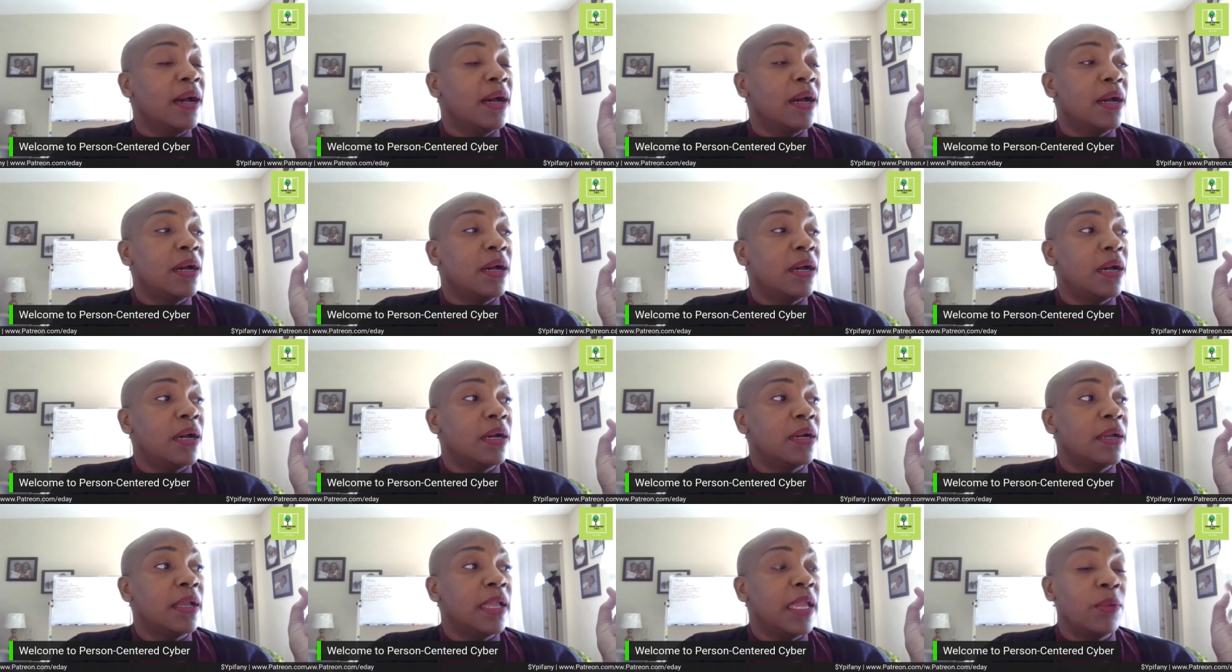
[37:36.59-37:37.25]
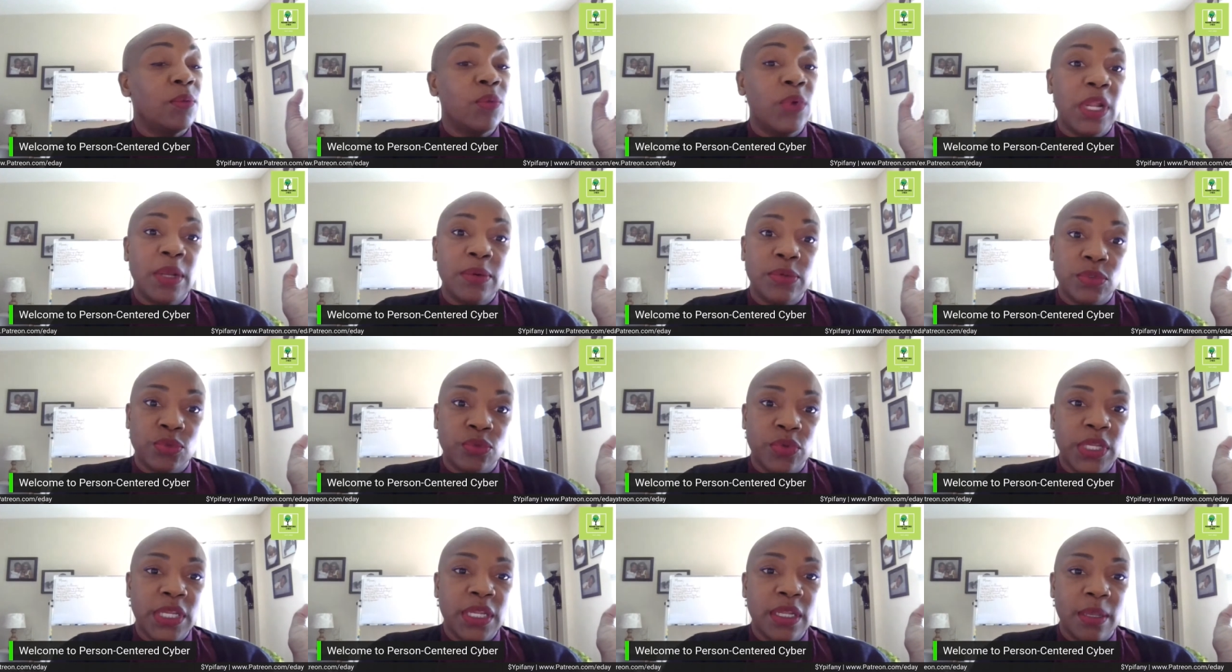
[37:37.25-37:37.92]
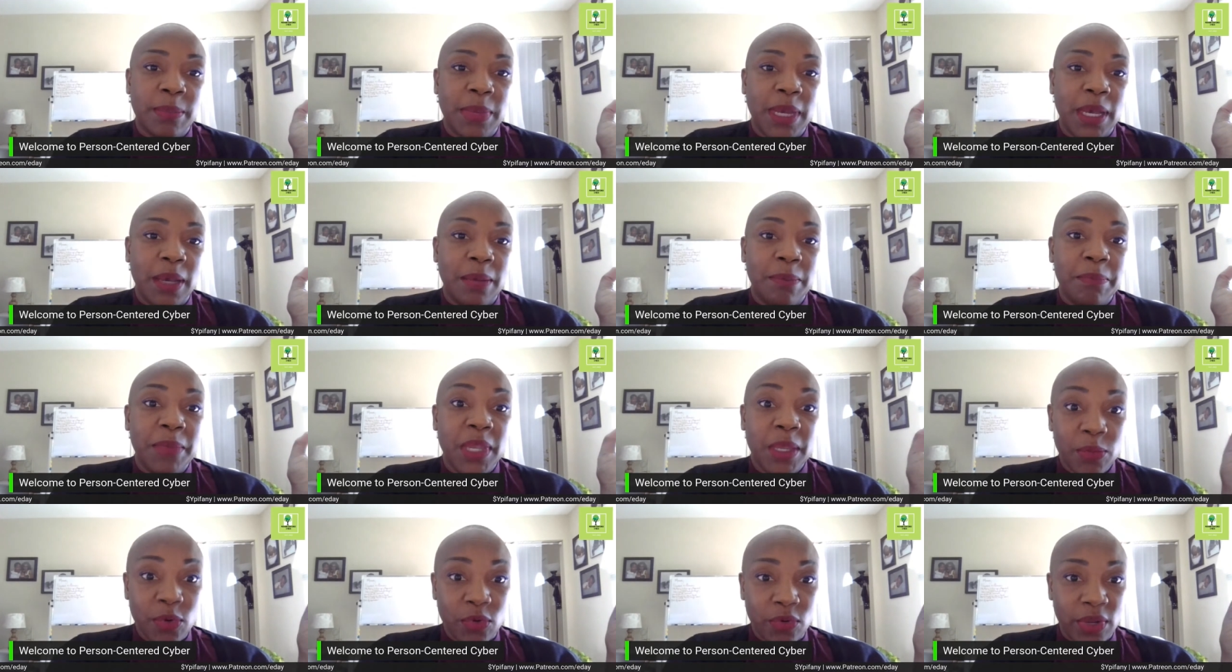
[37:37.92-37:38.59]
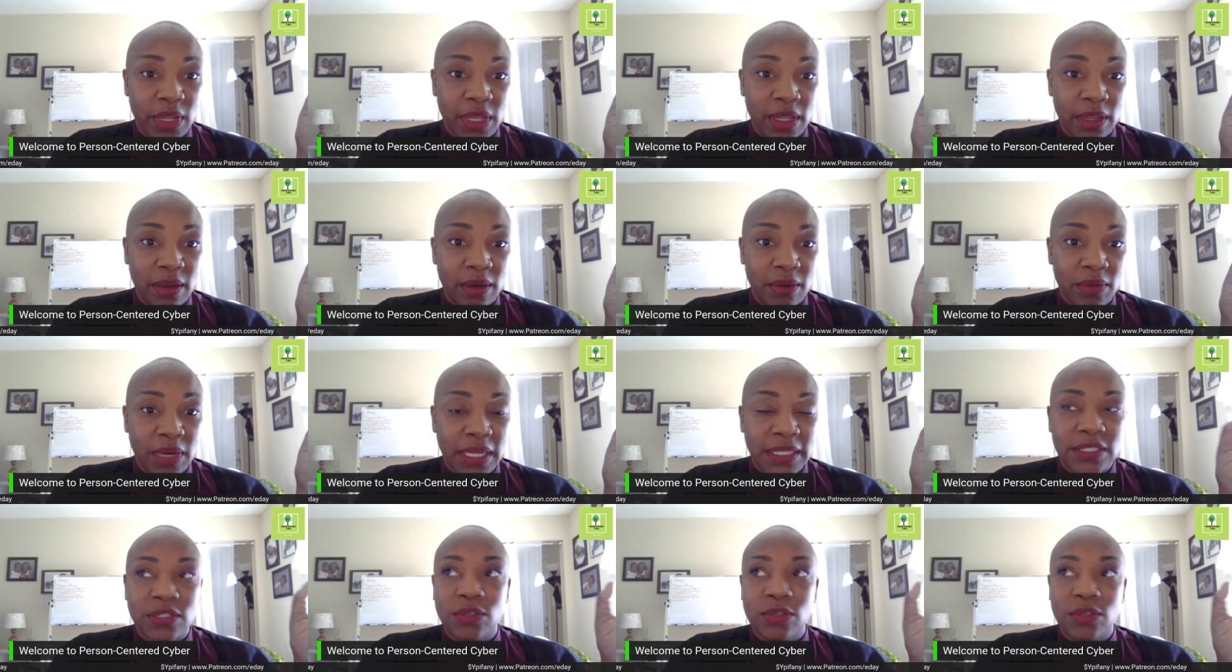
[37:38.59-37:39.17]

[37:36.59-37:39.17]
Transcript: uh, and when I was reading about memory, right?